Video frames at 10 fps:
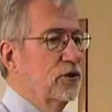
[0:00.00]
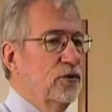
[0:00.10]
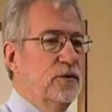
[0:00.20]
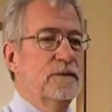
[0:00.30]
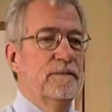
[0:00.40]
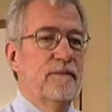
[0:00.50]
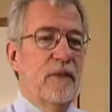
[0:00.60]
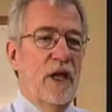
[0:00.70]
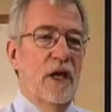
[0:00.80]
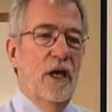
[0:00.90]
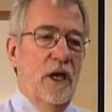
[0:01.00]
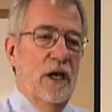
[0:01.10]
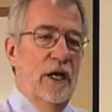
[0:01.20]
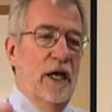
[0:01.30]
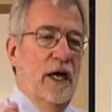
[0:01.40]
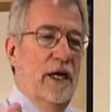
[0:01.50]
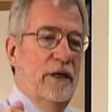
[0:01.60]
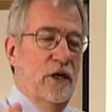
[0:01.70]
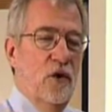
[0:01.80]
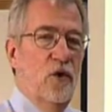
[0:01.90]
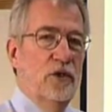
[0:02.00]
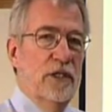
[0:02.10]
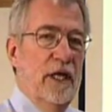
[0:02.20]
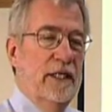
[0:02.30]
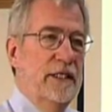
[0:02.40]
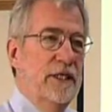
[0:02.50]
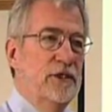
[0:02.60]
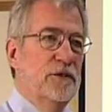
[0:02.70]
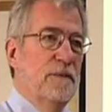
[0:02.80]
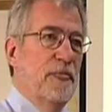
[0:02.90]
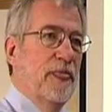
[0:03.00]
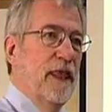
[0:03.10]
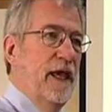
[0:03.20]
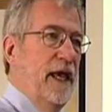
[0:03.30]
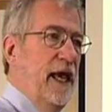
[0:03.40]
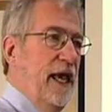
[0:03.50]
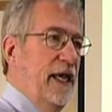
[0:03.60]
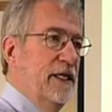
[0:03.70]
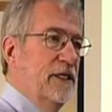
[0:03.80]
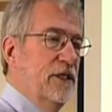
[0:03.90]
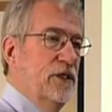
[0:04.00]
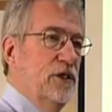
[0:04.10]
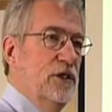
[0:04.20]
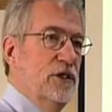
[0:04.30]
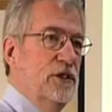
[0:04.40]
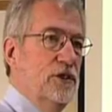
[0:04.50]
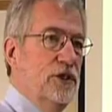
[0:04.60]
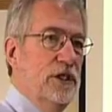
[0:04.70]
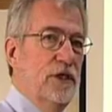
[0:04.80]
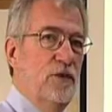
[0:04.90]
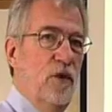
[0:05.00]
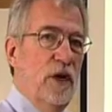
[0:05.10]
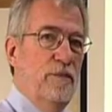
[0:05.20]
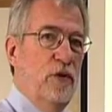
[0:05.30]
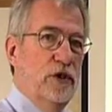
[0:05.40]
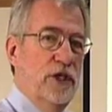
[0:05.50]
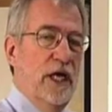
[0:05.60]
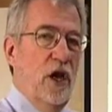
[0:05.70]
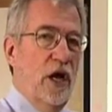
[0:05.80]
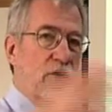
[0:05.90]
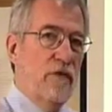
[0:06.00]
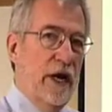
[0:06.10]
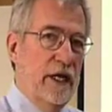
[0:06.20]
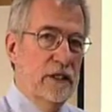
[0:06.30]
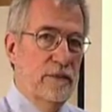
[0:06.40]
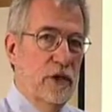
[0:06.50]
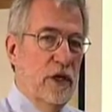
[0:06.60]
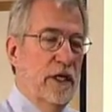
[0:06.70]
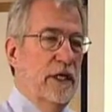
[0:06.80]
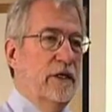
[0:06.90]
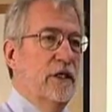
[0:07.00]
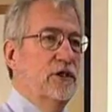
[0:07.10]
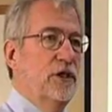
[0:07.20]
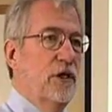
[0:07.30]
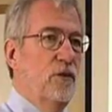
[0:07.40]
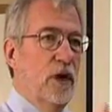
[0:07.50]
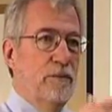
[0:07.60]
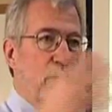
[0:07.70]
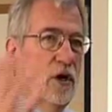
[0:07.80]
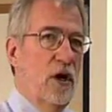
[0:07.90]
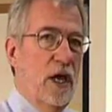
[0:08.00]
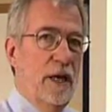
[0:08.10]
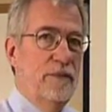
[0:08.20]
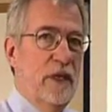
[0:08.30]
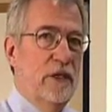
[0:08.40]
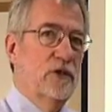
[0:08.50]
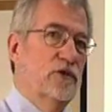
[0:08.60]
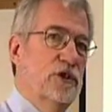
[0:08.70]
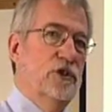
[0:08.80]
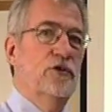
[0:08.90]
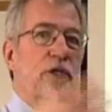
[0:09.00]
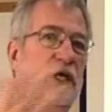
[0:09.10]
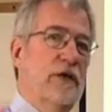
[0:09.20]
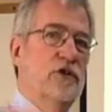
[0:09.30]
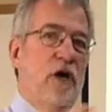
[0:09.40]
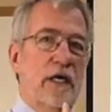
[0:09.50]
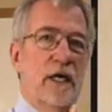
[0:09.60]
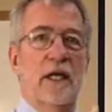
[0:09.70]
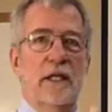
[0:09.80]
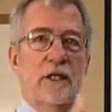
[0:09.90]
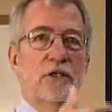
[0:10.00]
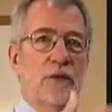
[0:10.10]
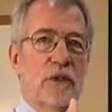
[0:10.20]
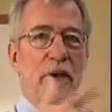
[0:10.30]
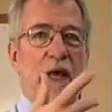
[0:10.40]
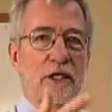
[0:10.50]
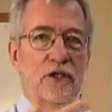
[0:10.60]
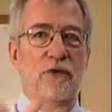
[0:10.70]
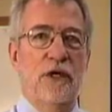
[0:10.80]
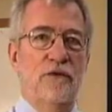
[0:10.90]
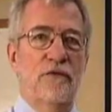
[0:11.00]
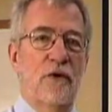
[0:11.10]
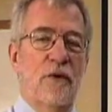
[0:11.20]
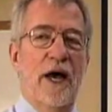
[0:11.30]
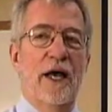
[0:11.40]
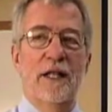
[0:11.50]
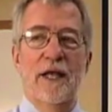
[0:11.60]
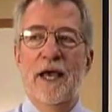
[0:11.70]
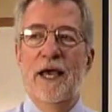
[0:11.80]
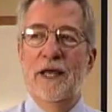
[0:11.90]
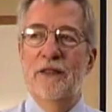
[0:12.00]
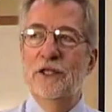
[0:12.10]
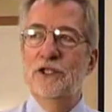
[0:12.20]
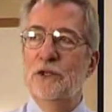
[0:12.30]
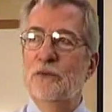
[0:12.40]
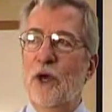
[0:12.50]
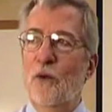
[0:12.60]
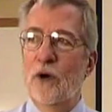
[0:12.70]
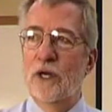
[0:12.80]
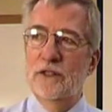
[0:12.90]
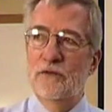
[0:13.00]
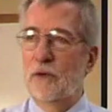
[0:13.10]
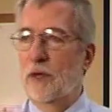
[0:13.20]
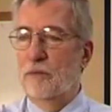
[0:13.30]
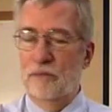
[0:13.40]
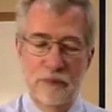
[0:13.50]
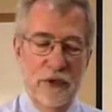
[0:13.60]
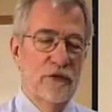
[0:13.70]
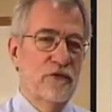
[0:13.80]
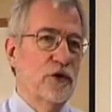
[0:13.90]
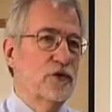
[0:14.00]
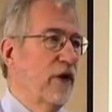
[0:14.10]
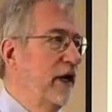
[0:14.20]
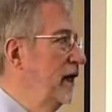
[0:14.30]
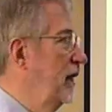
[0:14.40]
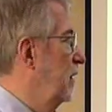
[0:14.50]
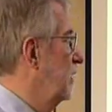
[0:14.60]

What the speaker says: student in a course that I teach, and she didn't want to put, she had a lot of writing to put on here, and she didn't want to put it all up there. So she stood here talking like this with a blank screen for a while, and then she wanted to bring the first writing